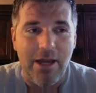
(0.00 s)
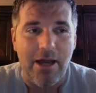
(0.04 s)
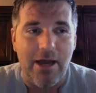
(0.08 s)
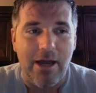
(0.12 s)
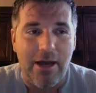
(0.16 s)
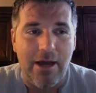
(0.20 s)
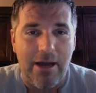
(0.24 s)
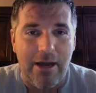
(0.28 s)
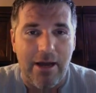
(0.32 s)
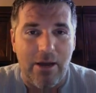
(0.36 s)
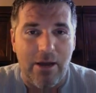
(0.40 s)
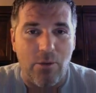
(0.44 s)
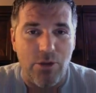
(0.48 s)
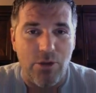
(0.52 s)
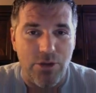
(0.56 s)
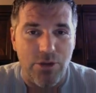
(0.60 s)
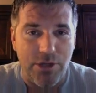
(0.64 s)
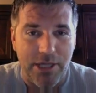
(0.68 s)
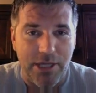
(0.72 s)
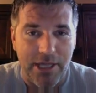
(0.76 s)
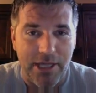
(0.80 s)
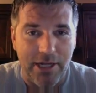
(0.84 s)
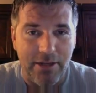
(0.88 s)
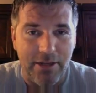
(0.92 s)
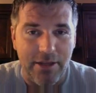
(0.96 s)
When
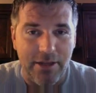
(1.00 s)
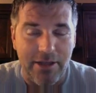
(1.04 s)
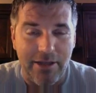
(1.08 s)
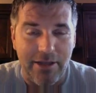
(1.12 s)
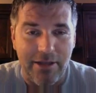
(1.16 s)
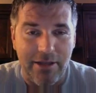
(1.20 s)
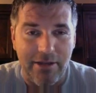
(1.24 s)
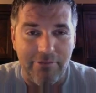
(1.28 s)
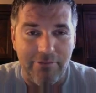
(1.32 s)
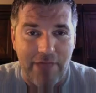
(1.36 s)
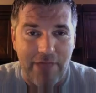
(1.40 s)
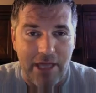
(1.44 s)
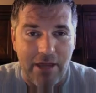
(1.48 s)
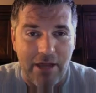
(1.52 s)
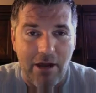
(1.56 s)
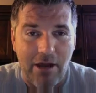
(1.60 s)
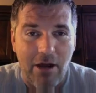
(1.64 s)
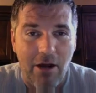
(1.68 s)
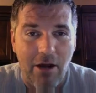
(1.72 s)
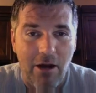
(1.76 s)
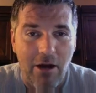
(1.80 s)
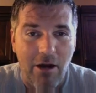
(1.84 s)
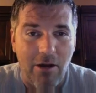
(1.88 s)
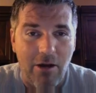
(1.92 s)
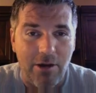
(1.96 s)
you if they
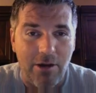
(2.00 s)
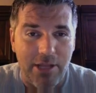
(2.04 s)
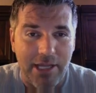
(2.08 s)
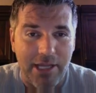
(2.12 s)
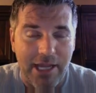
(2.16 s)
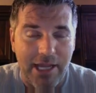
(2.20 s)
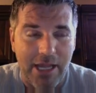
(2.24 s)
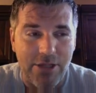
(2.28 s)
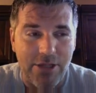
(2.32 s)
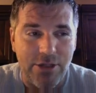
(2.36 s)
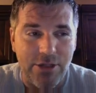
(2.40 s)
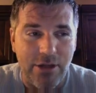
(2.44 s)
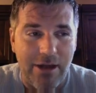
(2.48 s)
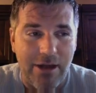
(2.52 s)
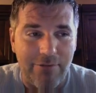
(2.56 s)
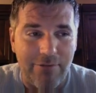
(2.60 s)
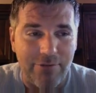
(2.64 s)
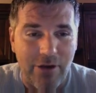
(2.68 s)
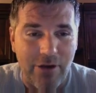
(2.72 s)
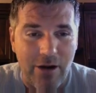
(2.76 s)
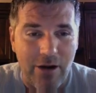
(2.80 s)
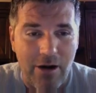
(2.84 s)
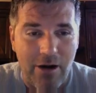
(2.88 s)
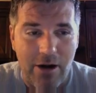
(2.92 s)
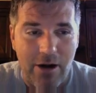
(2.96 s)
call and they catch you
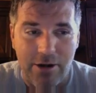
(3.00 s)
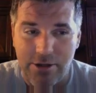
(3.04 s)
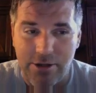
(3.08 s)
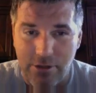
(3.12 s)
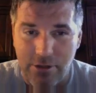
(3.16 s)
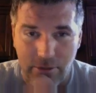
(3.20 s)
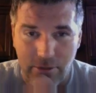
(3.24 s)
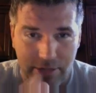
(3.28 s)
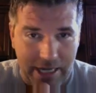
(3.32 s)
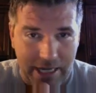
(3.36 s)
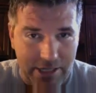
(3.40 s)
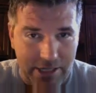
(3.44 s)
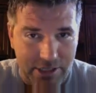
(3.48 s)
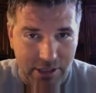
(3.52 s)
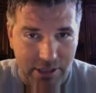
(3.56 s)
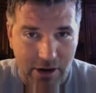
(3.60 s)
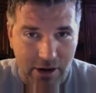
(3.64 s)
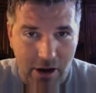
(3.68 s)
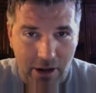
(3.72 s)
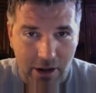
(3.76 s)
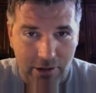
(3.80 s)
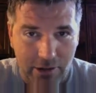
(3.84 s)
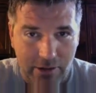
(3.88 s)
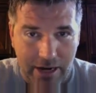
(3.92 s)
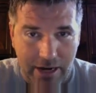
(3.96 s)
off guard and you don't catch the
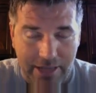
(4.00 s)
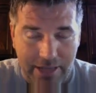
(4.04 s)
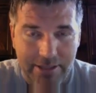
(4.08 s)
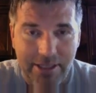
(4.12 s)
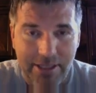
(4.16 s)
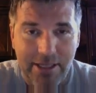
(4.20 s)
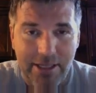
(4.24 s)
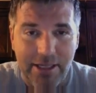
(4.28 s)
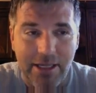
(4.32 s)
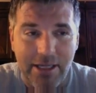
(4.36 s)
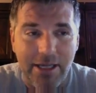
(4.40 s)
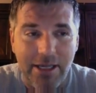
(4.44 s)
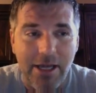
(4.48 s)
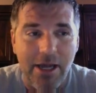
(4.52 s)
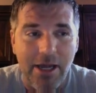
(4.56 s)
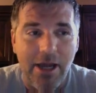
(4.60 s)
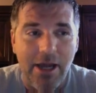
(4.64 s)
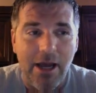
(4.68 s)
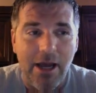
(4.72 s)
caller ID,